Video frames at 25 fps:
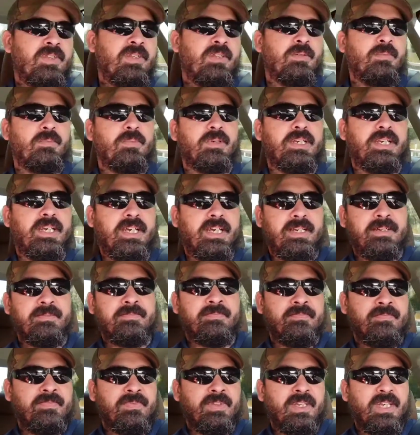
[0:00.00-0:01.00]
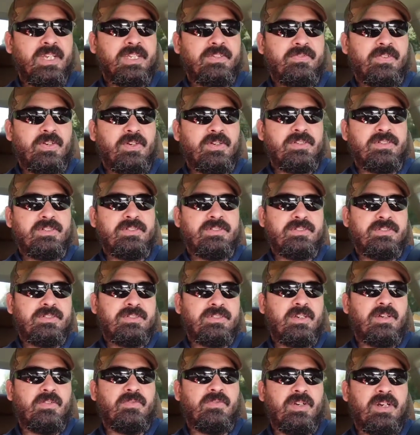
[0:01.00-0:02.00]
But yeah, as far as
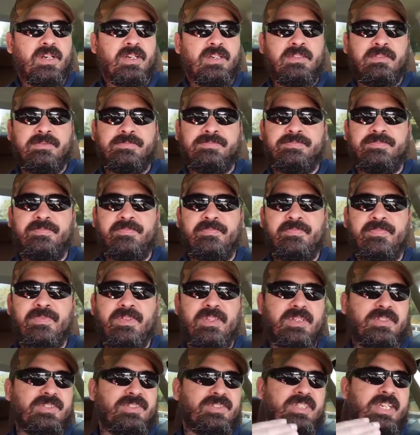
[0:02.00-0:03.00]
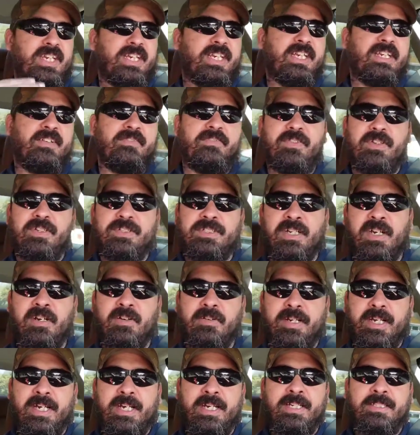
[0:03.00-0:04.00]
overall the seating for a
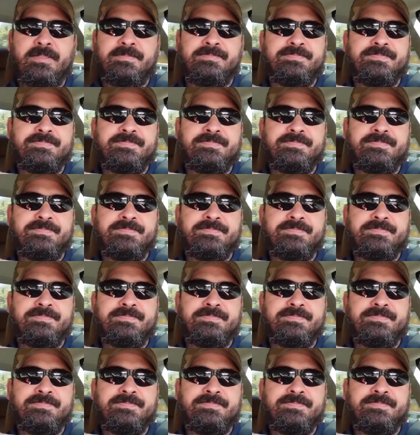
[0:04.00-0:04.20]
tall guy,